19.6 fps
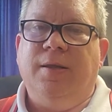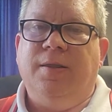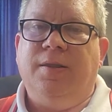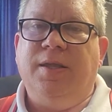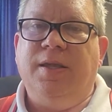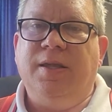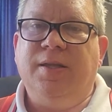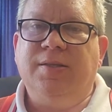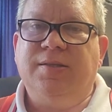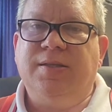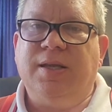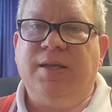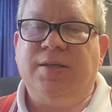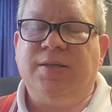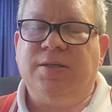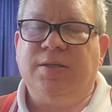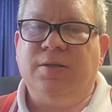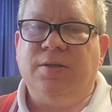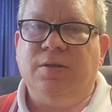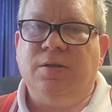Things that
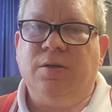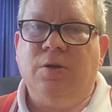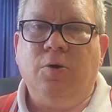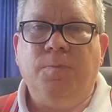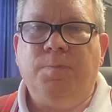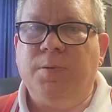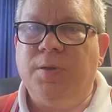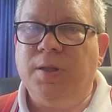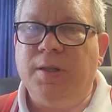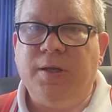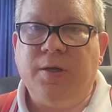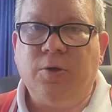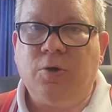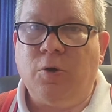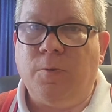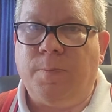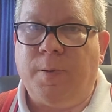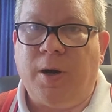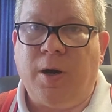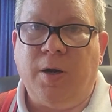no
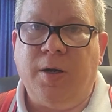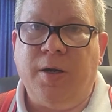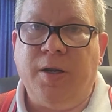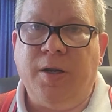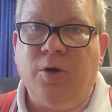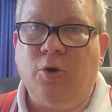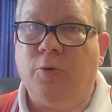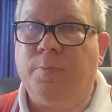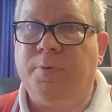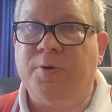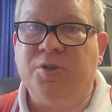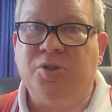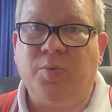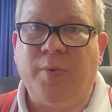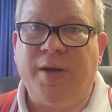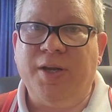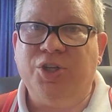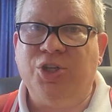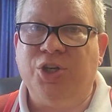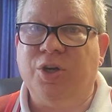political party or
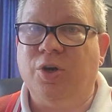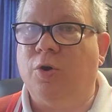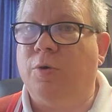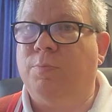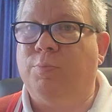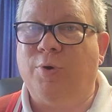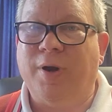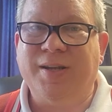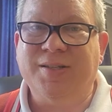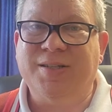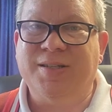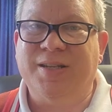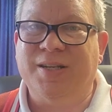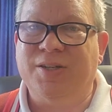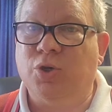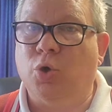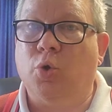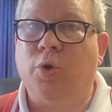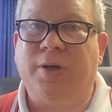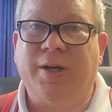persuasion or
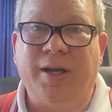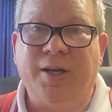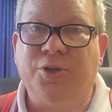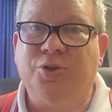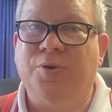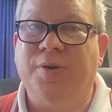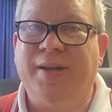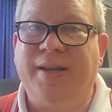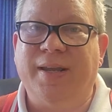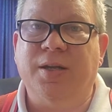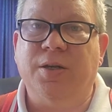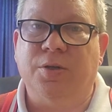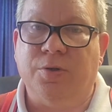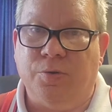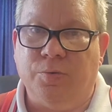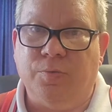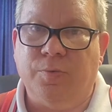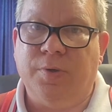president or country can do.